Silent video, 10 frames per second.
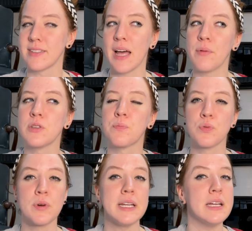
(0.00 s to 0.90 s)
That was a
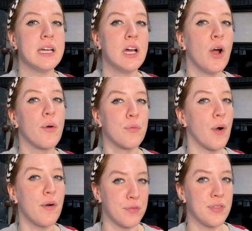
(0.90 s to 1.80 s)
pretty
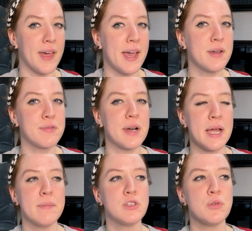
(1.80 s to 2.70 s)
rough thing for
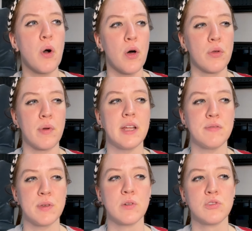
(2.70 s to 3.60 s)
him to already
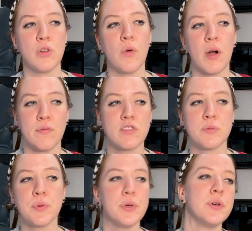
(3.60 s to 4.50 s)
feel so
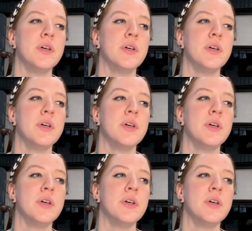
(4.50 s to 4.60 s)
comfortable.